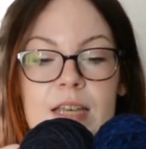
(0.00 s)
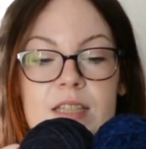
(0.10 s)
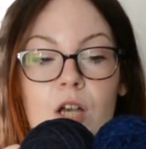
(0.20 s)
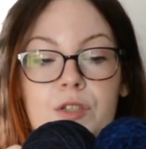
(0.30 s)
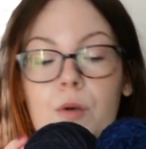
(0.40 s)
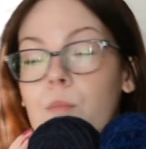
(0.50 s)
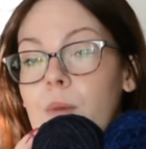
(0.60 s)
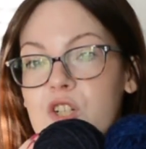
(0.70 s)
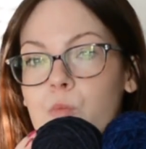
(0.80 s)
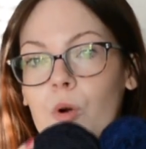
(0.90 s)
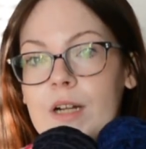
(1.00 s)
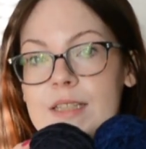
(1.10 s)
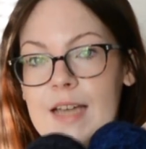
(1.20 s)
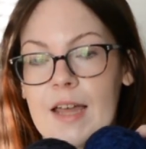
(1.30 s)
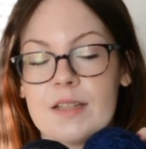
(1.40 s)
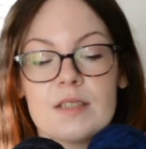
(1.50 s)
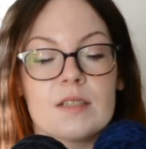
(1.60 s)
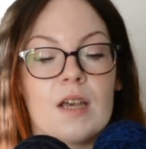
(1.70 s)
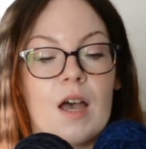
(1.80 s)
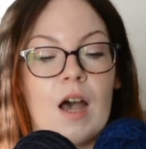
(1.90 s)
It's also much more intense.